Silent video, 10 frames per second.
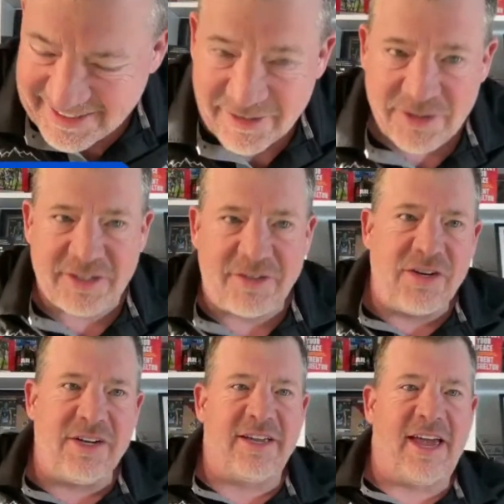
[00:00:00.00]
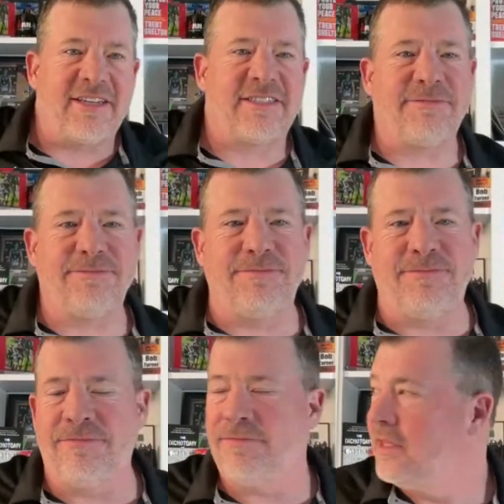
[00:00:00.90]
What's going on, guys? Got
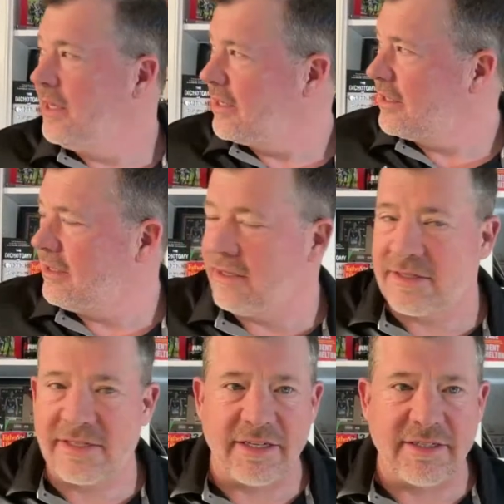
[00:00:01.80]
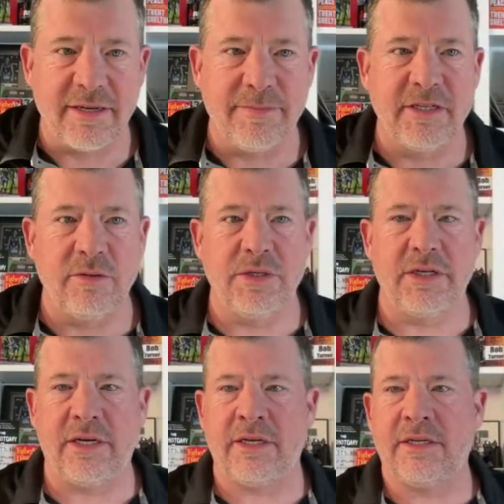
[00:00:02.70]
a little sun coming in the
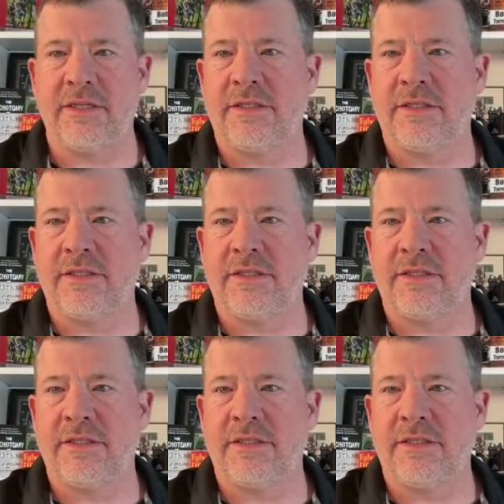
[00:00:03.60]
window.